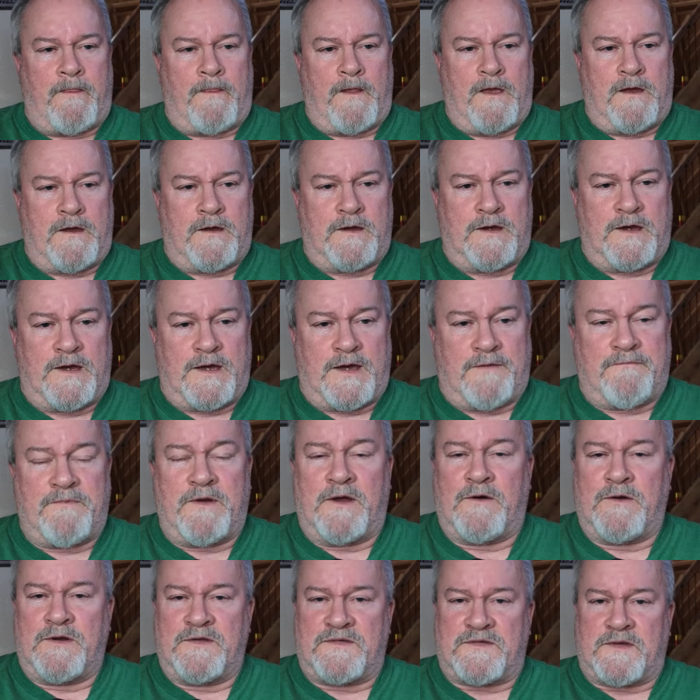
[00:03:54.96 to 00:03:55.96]
Uh, I've
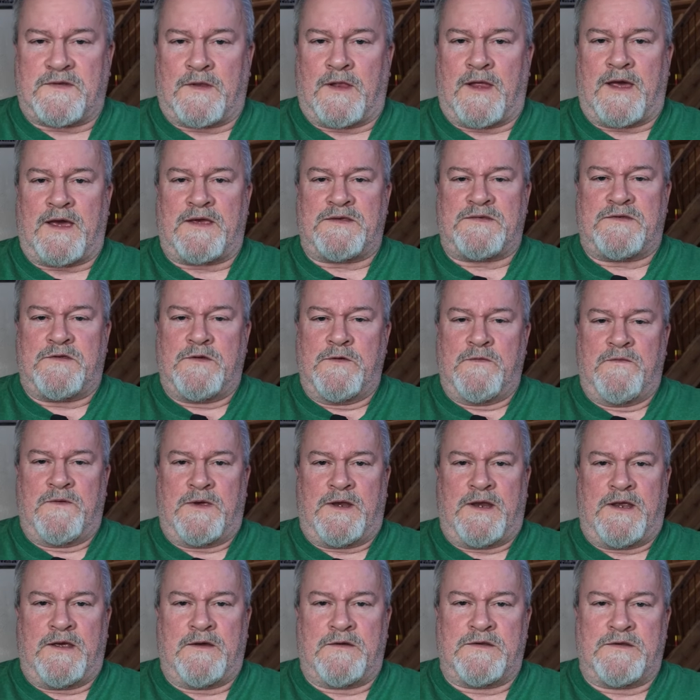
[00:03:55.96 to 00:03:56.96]
noticed the last two
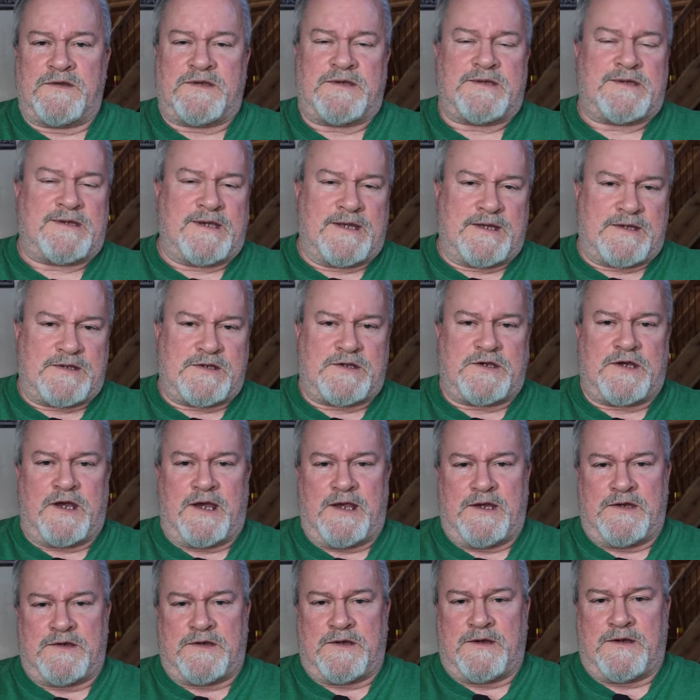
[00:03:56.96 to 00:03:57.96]
videos since
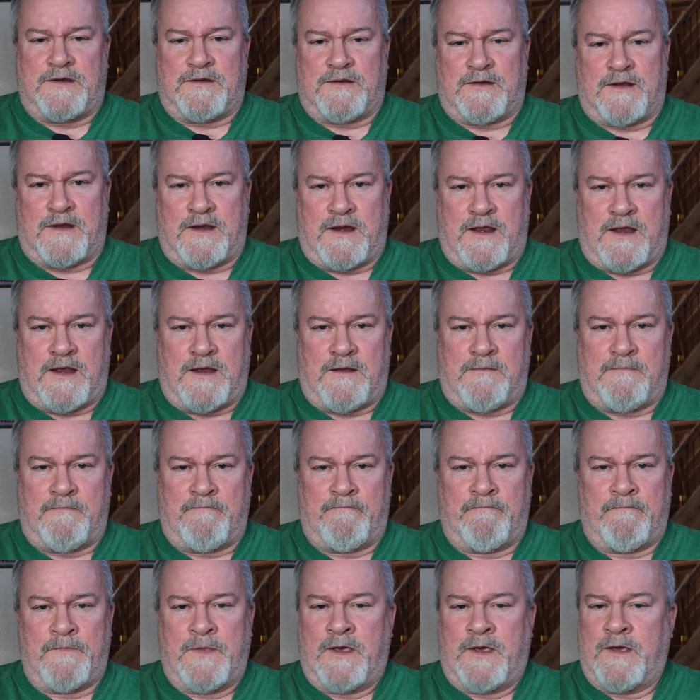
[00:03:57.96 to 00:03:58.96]
changing the
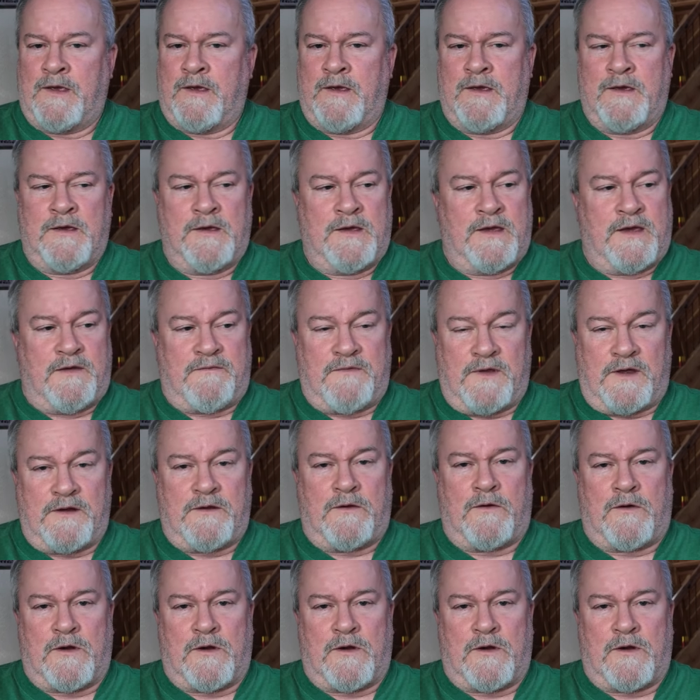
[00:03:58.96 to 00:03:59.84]
name have done